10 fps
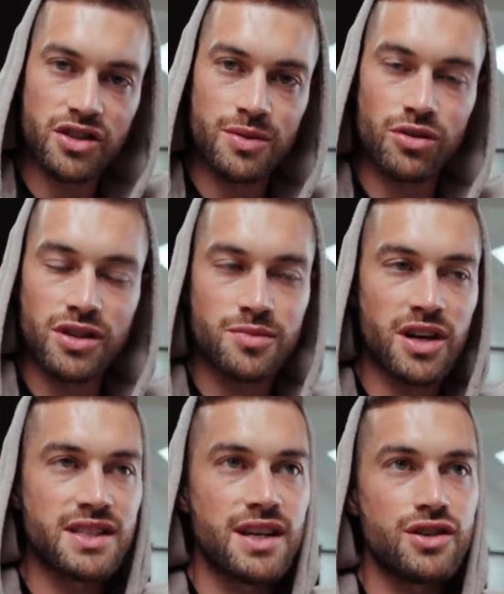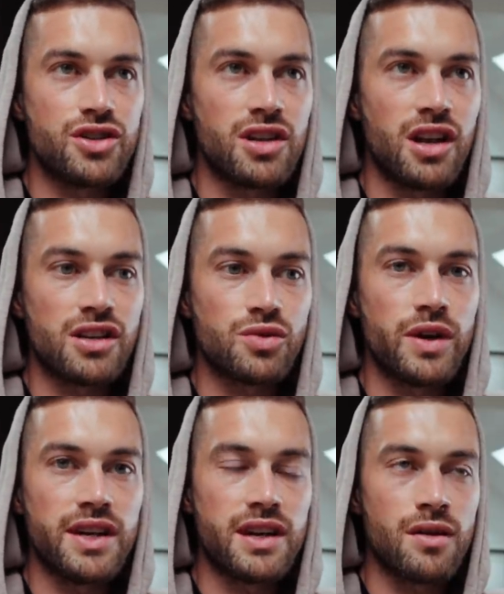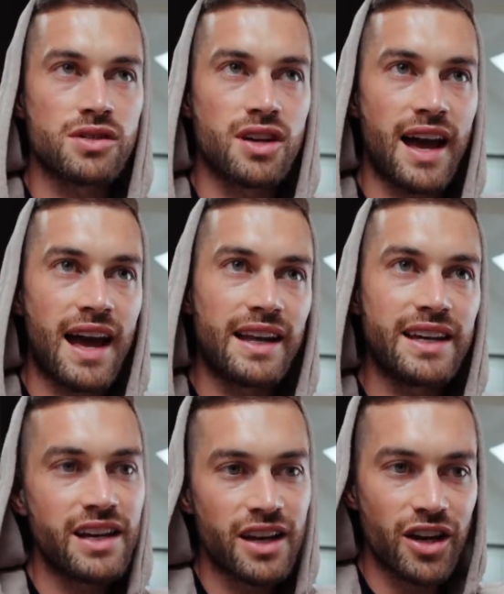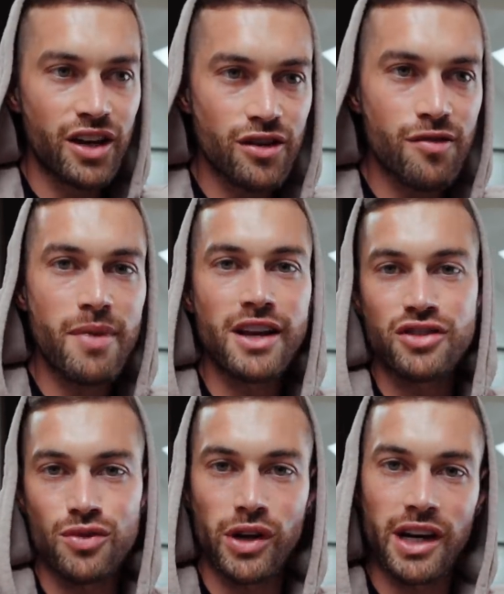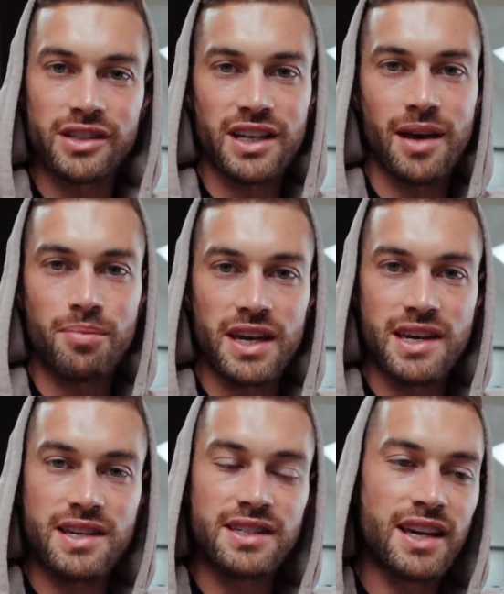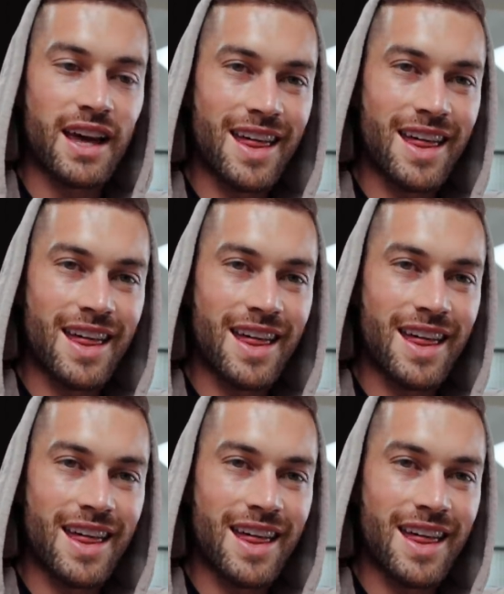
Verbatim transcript: She brought it to my attention last week and was like, Ali, you've mentioned wanting to get bees.